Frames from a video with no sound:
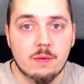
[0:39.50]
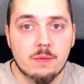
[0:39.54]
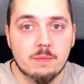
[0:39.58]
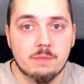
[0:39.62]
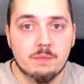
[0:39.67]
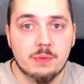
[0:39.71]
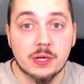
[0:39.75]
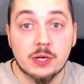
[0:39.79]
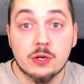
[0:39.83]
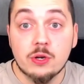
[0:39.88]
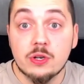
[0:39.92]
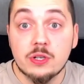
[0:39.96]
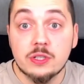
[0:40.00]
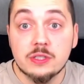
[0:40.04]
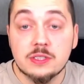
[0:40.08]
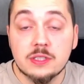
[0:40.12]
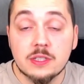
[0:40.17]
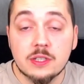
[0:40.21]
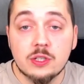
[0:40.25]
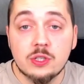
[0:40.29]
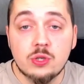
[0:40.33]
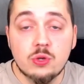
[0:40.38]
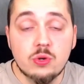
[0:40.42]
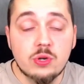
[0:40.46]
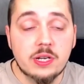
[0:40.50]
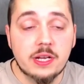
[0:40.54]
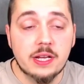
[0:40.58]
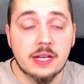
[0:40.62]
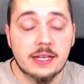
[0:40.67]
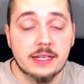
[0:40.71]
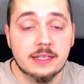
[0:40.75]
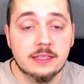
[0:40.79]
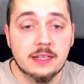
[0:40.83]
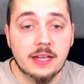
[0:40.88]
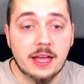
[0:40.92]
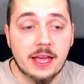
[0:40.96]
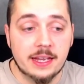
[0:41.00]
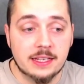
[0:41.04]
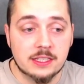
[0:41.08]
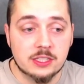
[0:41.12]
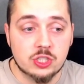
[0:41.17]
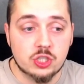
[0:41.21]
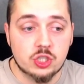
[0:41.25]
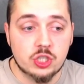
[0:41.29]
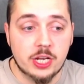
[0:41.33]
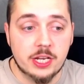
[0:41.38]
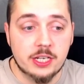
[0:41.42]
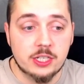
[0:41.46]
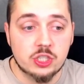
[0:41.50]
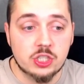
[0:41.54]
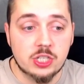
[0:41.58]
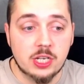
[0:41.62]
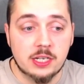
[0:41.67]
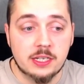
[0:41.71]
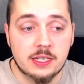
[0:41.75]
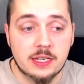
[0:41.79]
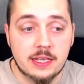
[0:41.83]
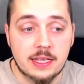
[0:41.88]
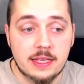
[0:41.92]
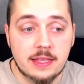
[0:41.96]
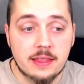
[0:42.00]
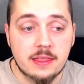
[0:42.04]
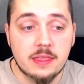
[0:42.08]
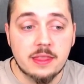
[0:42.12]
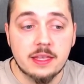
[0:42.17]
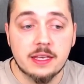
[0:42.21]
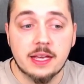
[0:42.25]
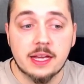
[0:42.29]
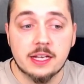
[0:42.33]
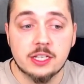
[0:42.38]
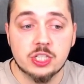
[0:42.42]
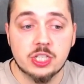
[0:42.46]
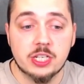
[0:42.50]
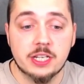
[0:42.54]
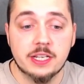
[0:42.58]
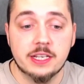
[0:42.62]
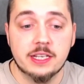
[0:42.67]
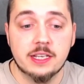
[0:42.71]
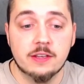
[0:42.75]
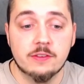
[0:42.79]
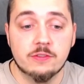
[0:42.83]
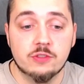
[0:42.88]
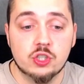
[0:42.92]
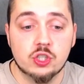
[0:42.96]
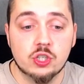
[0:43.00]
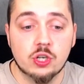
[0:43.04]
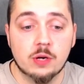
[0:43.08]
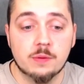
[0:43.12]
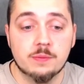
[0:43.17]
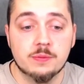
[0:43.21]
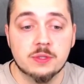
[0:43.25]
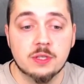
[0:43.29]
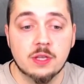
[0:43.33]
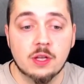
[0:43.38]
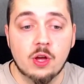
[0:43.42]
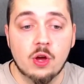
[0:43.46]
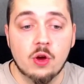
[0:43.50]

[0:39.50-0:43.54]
because you can exchange them in the Ghastly Gift shops